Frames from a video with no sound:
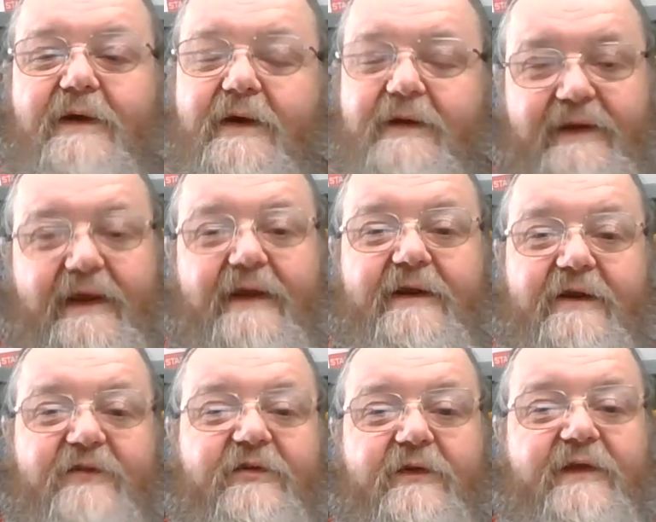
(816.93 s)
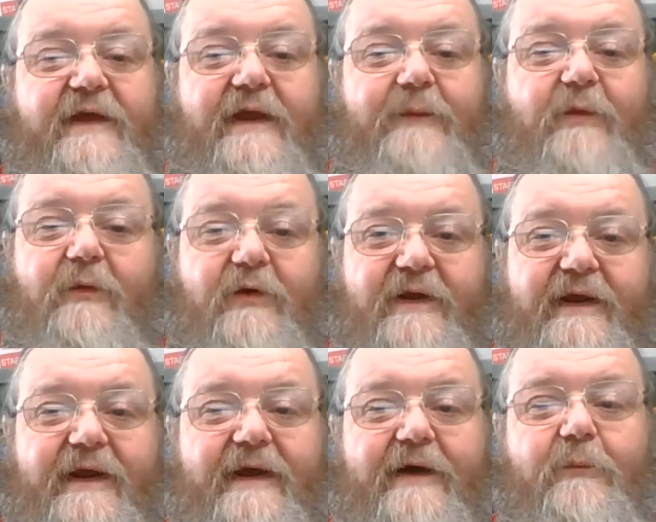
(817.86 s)
And again, it's another game I want to
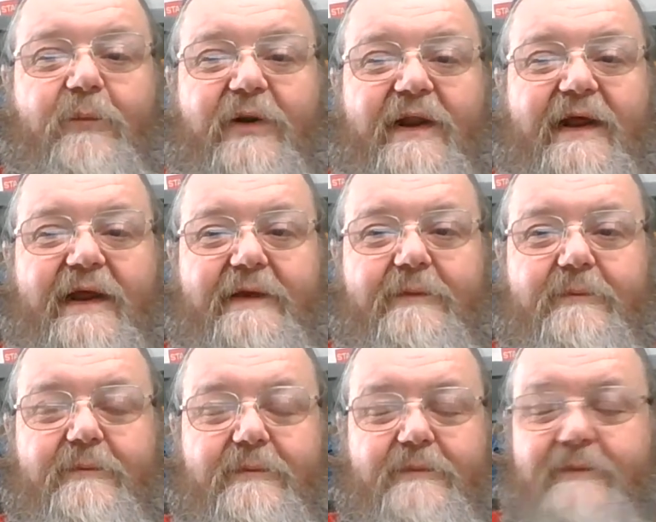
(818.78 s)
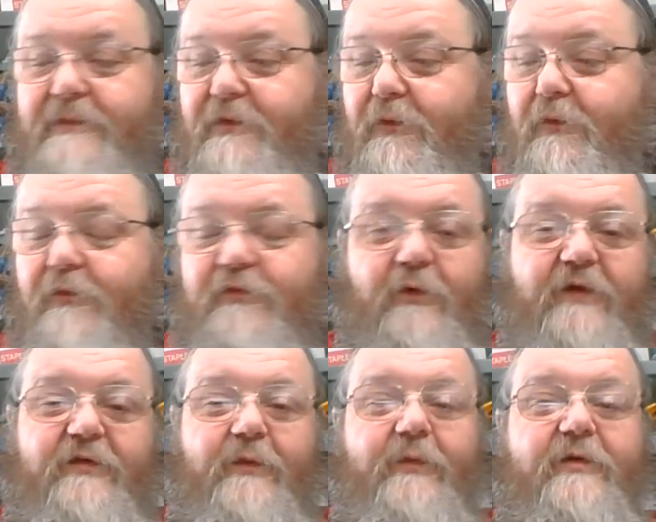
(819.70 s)
get out and play, or
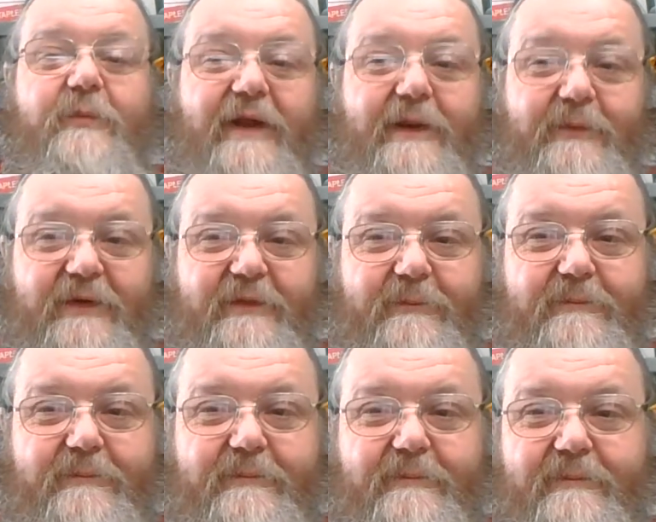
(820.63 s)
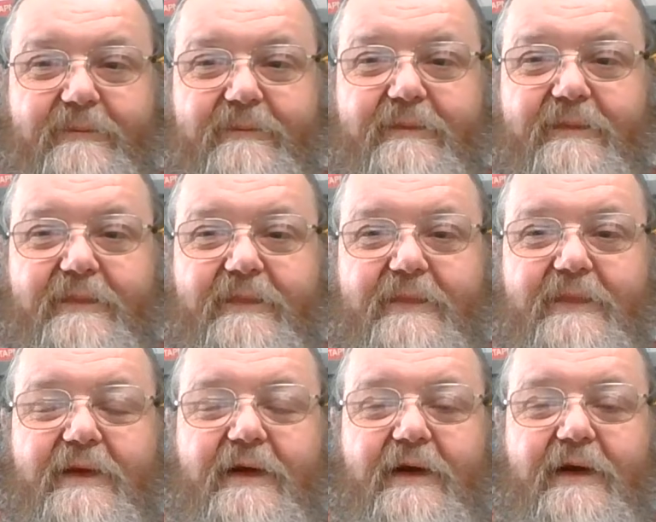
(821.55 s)
toys I want to play with,
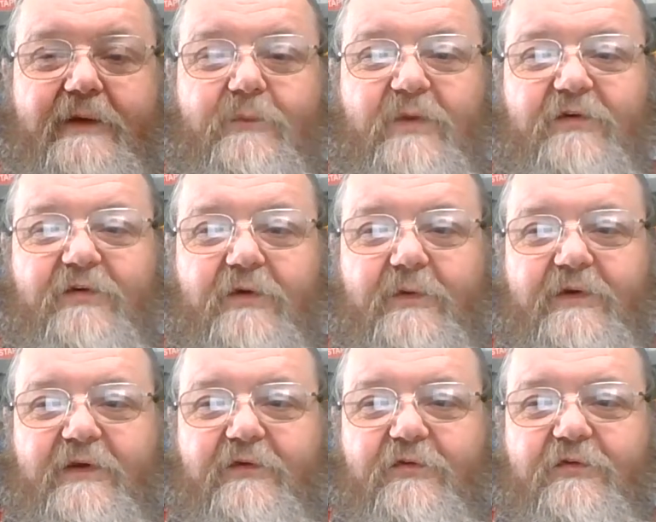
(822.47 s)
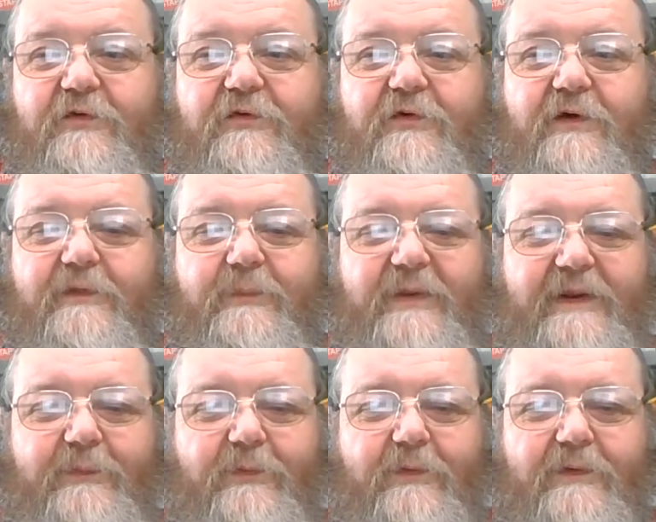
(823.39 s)
and which I would introduce to other
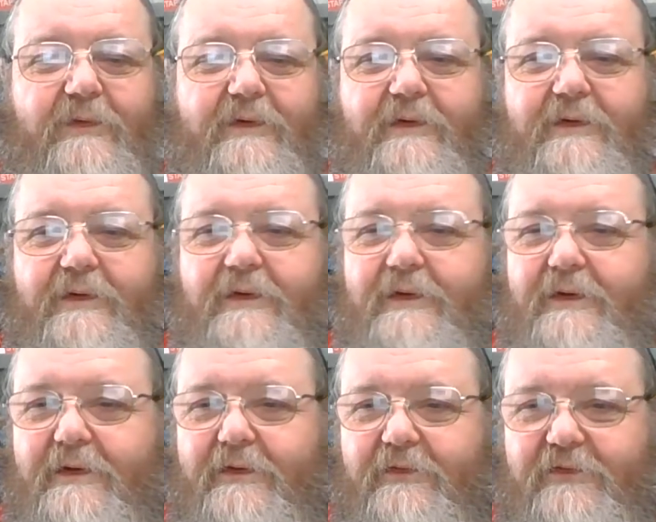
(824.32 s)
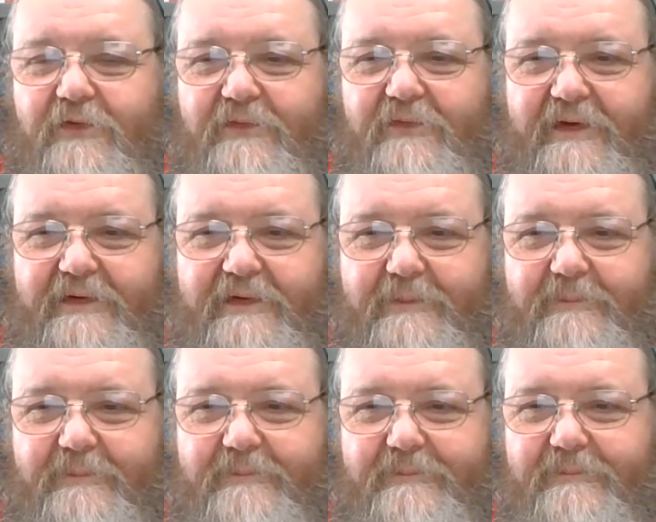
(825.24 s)
people so they
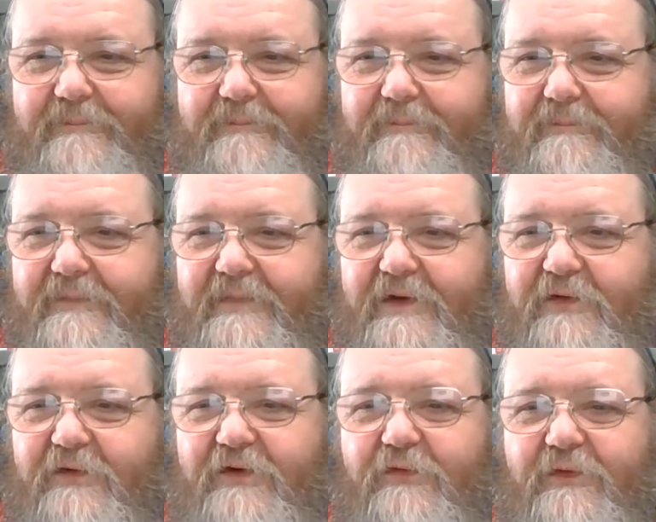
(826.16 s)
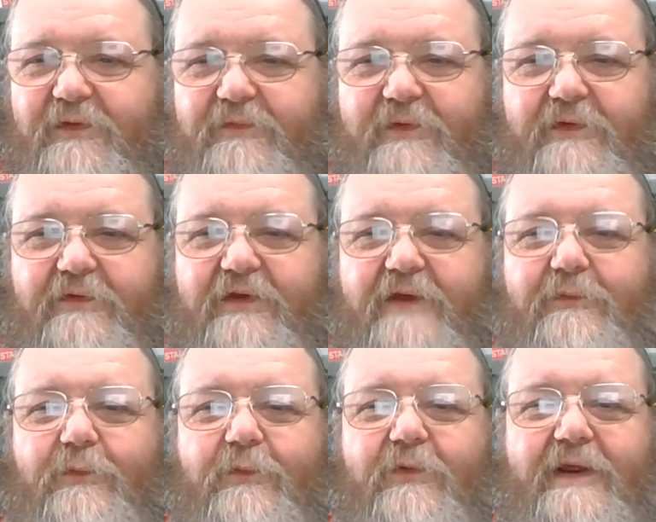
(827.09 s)
could enjoy the fun, because
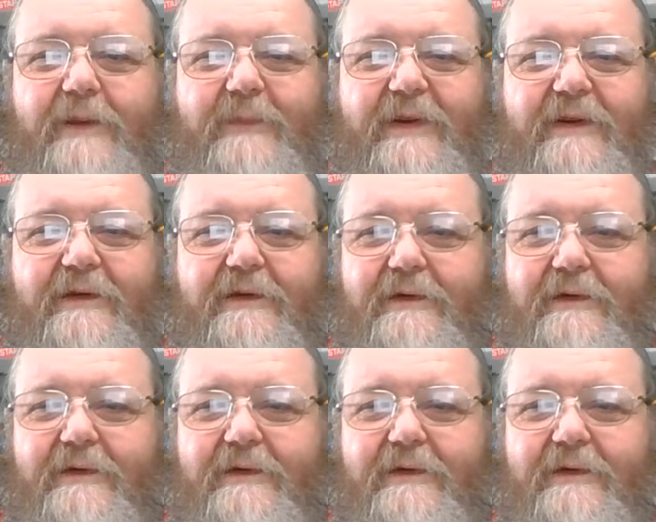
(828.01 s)
naval wargaming